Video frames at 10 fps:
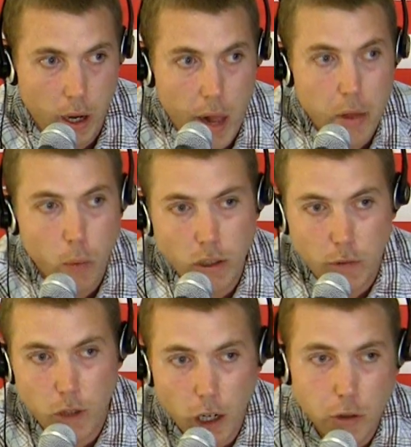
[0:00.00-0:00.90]
And then when
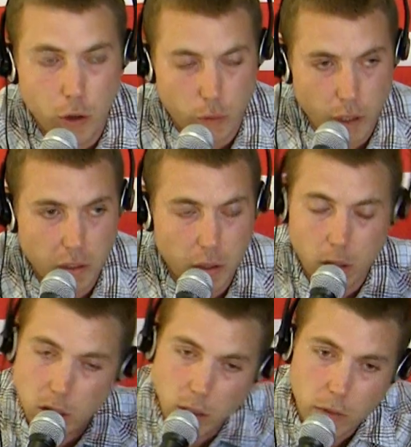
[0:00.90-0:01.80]
you've done your own
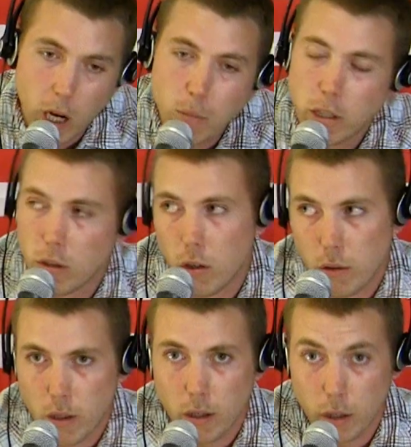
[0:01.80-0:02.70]
research and you've come to your
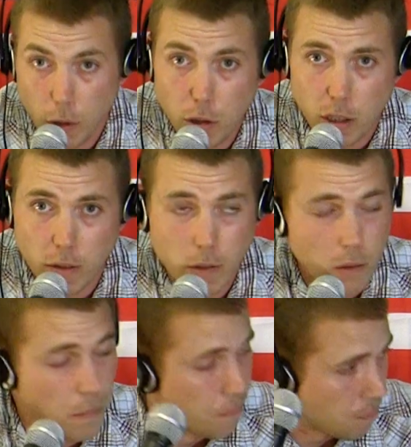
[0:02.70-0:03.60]
own conclusions,